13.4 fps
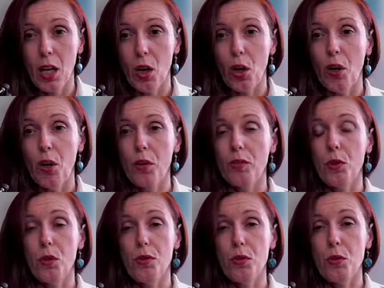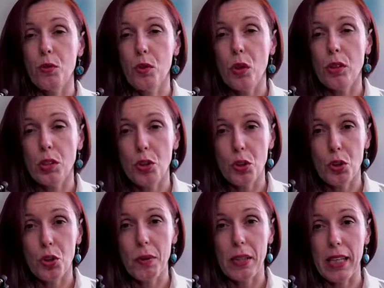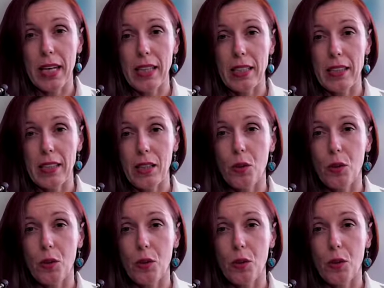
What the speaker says: of not assuming anything,